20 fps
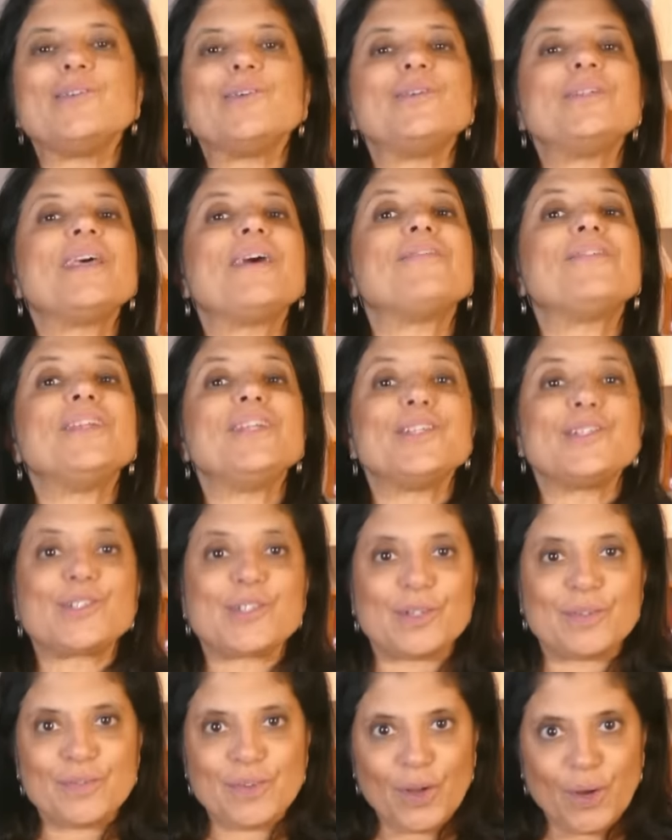your
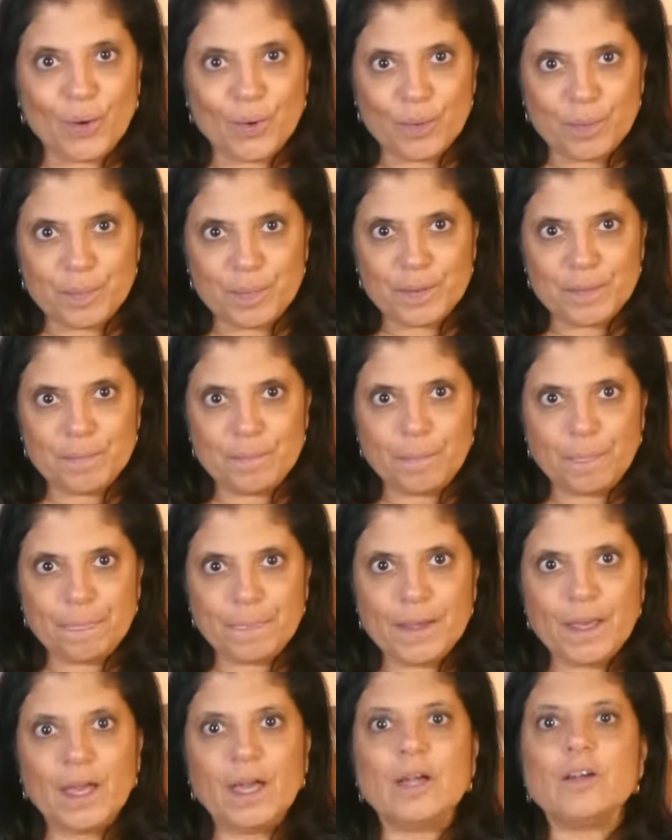definition of hope.
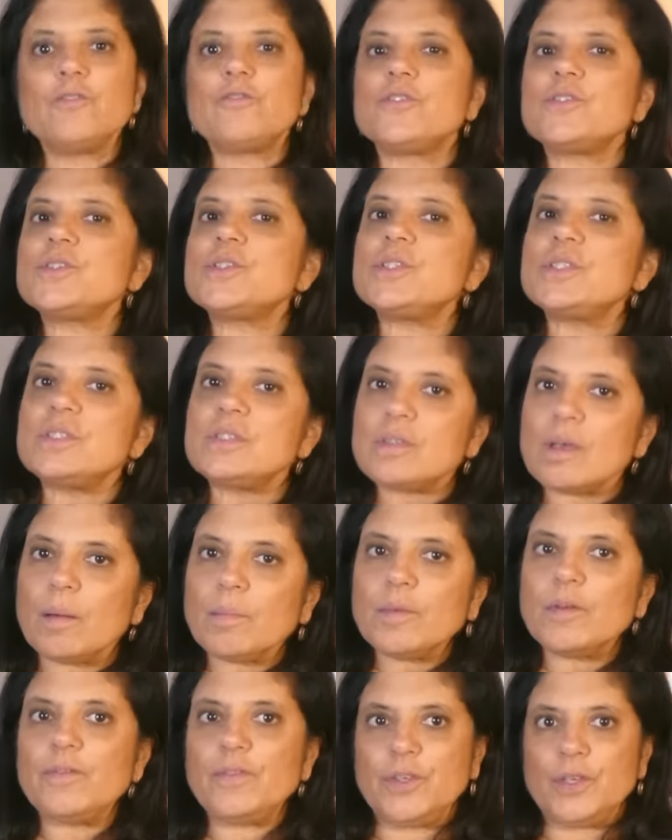For
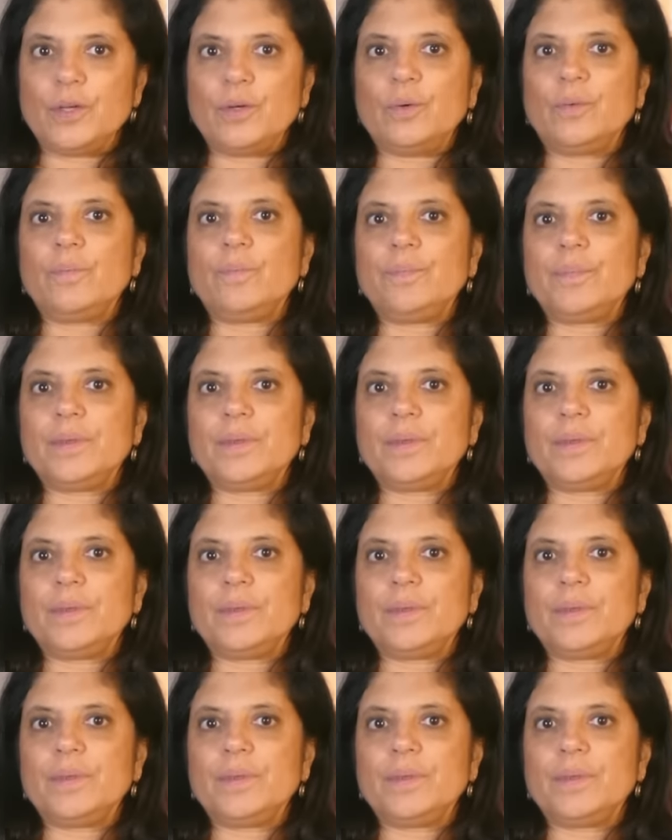some of you,